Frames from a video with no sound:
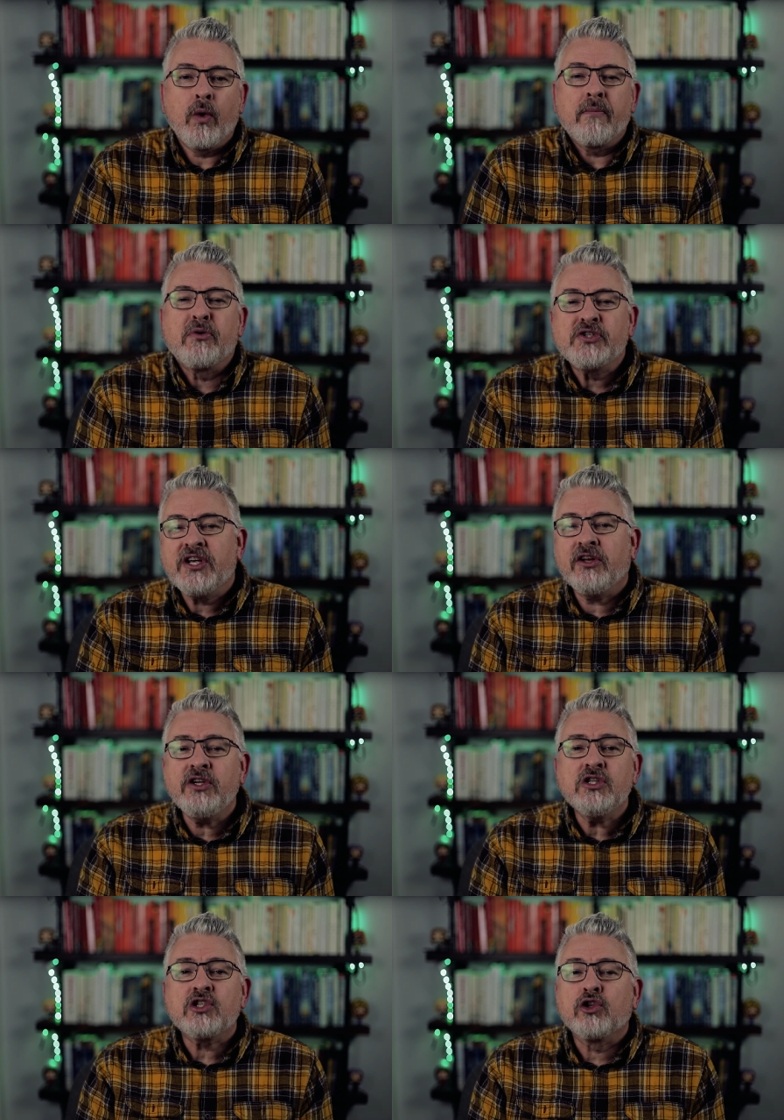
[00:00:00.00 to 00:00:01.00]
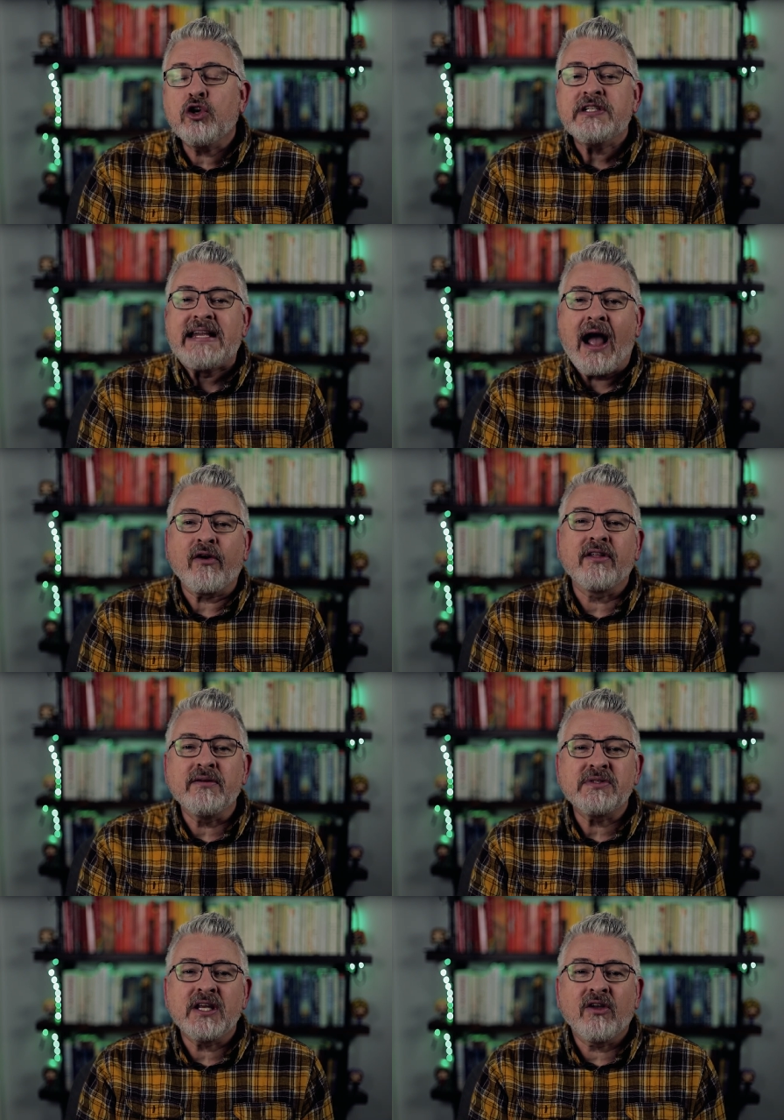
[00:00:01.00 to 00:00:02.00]
where Brazilians looked down on
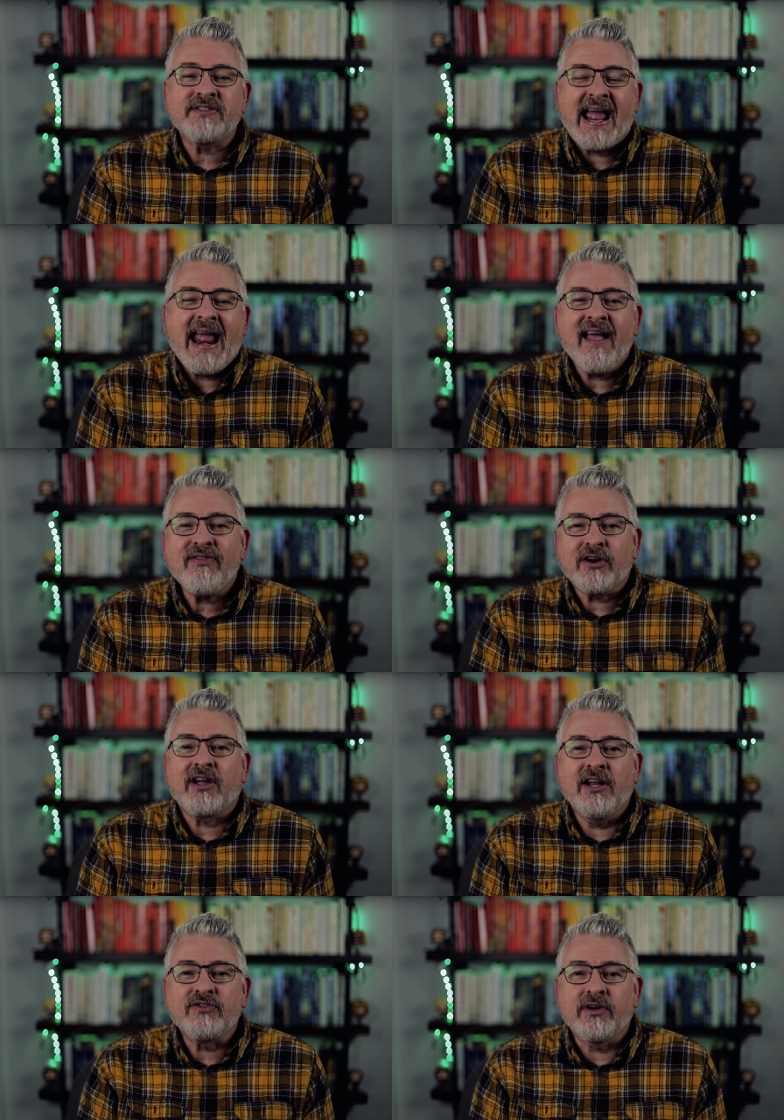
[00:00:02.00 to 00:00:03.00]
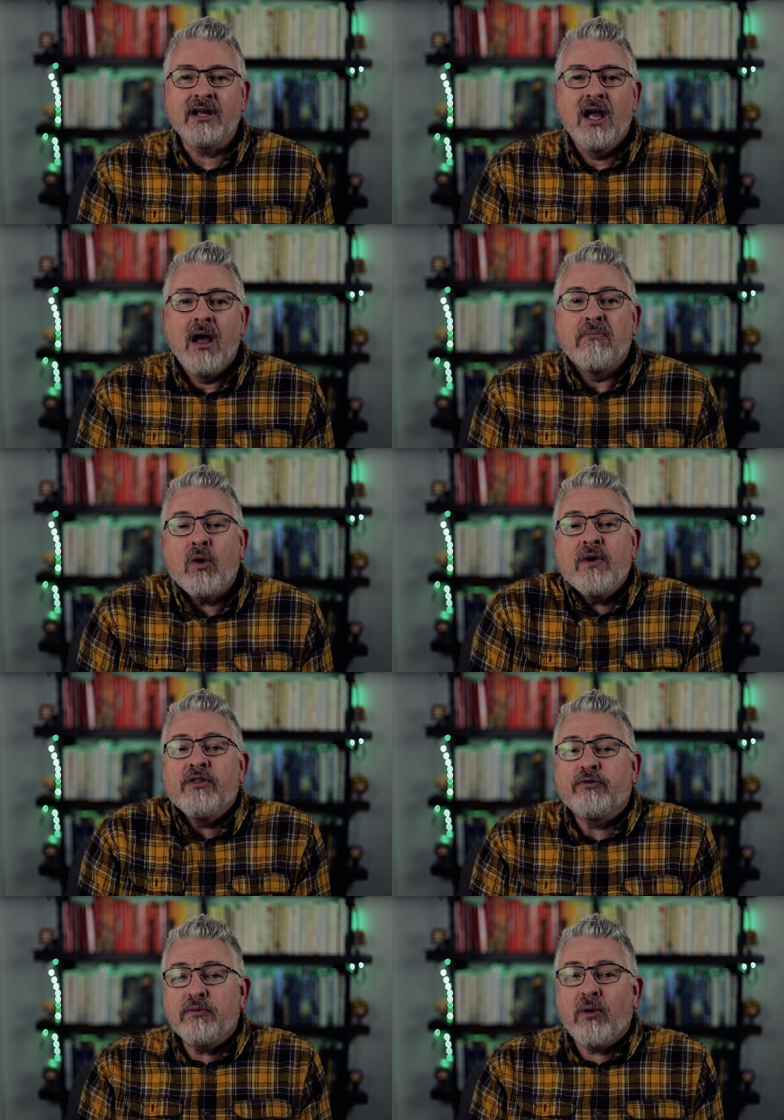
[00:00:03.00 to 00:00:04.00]
themselves and their country. But
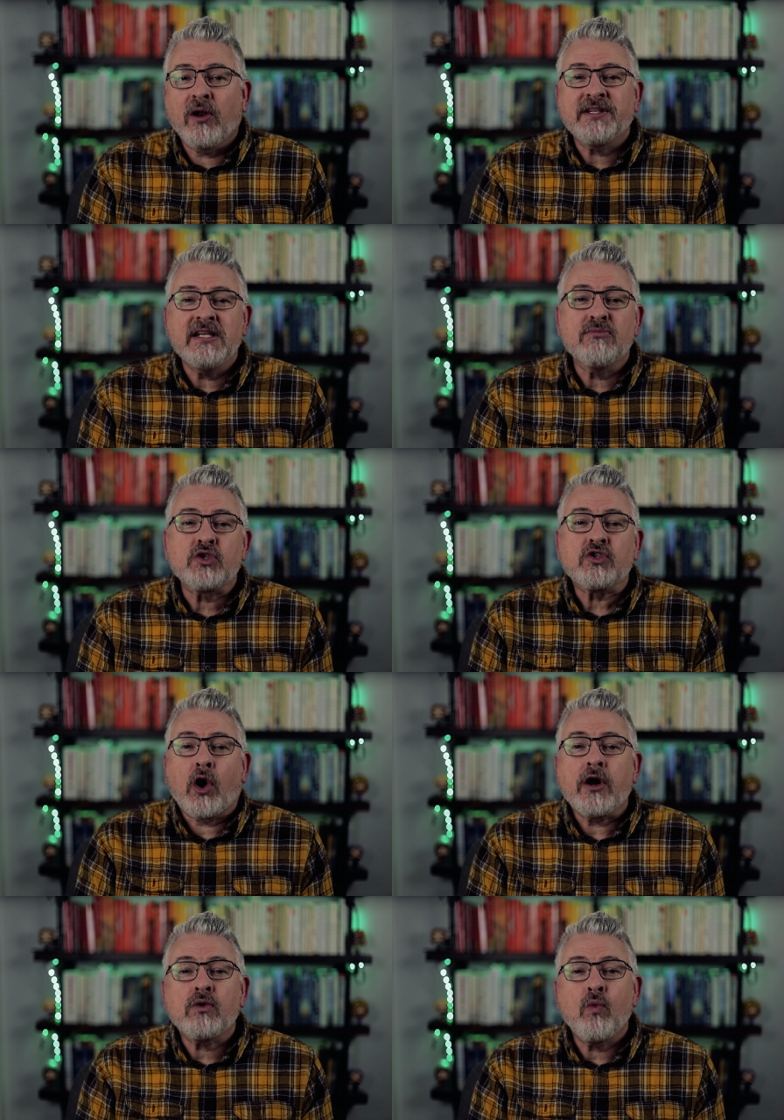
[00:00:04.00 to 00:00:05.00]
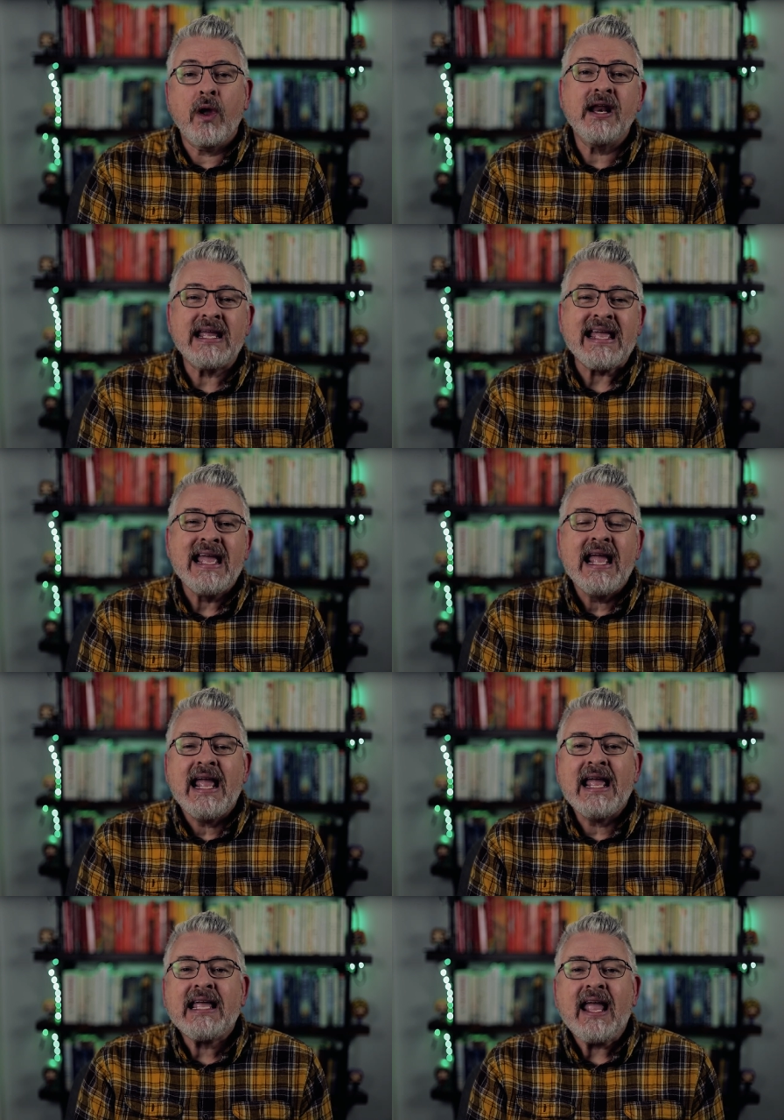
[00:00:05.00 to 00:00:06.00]
when the football team started winning,
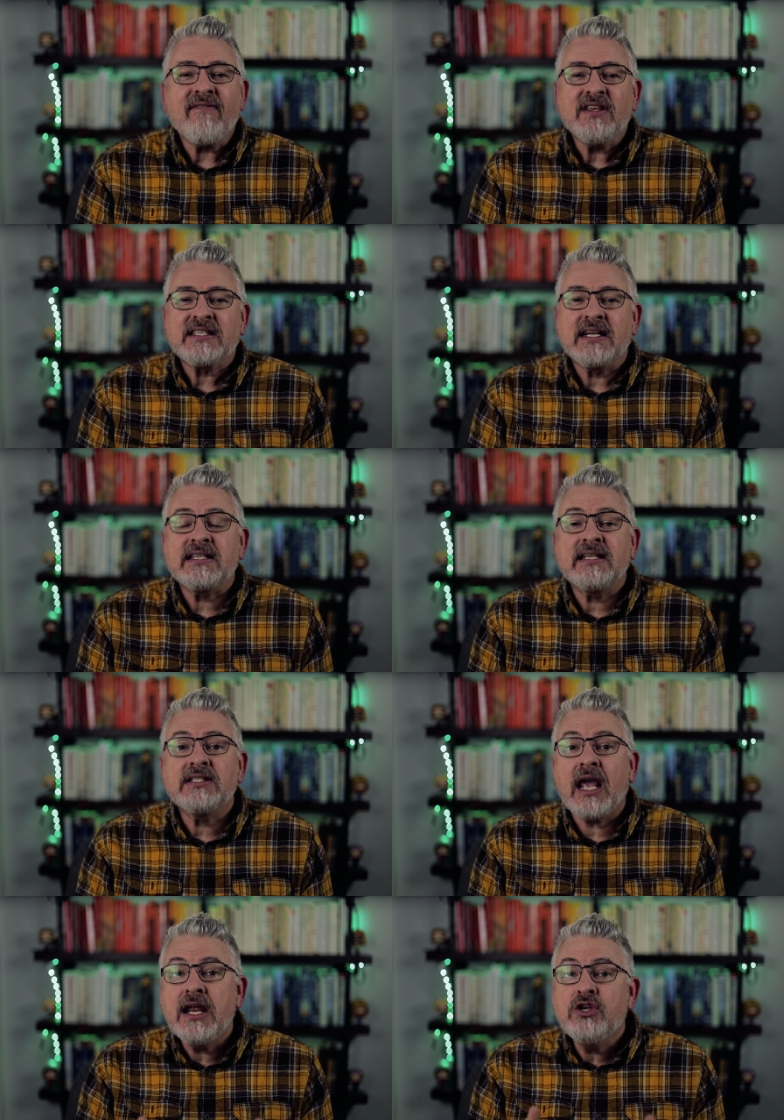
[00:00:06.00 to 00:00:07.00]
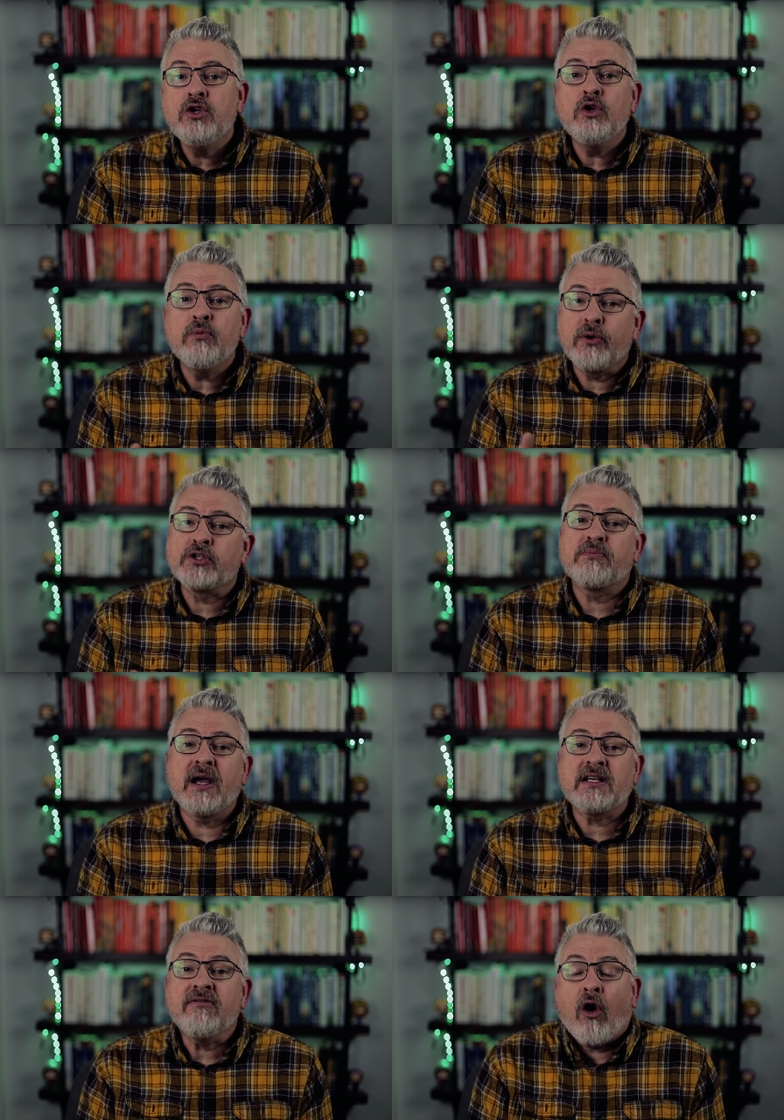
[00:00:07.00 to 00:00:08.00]
it gave the citizens a new
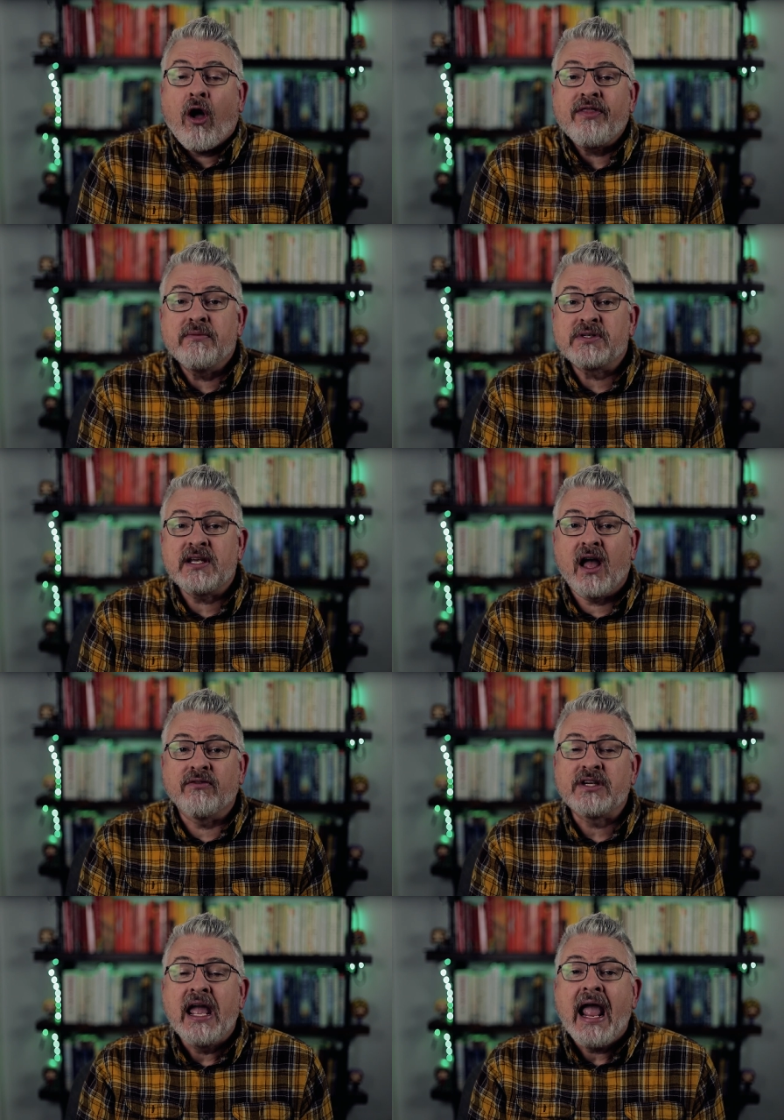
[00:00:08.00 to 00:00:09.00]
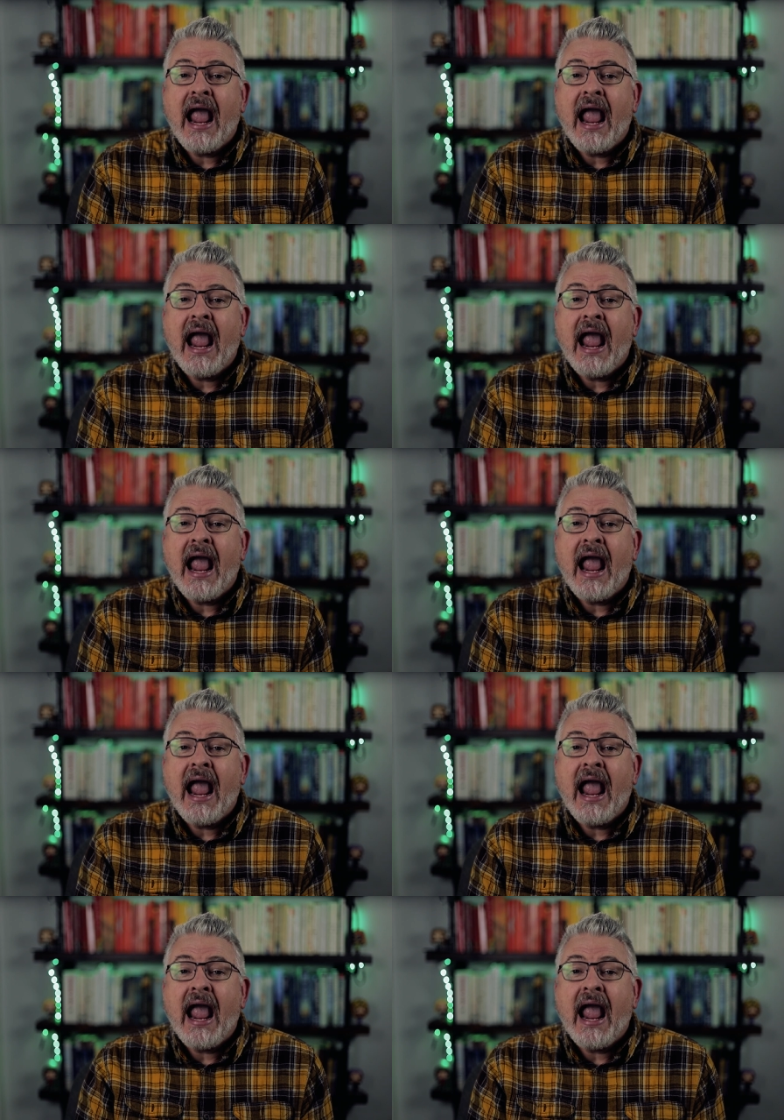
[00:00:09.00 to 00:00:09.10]
perspective on themselves